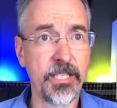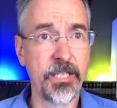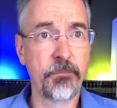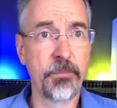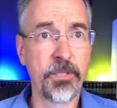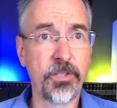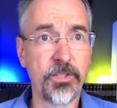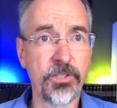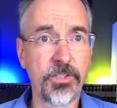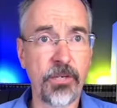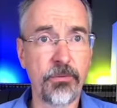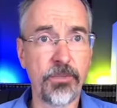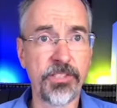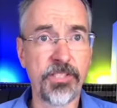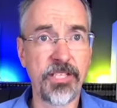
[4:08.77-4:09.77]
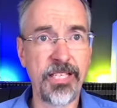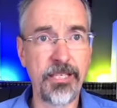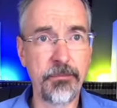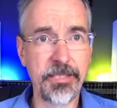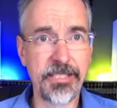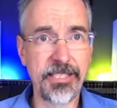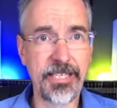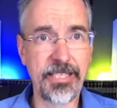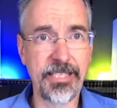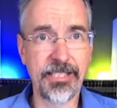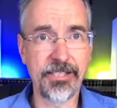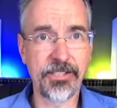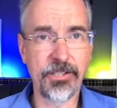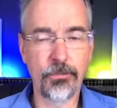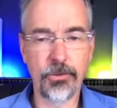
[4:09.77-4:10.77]
because I was imitating
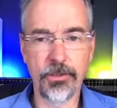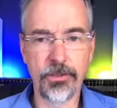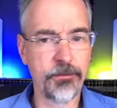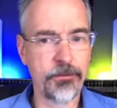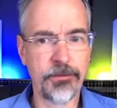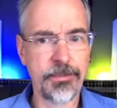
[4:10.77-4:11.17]
someone.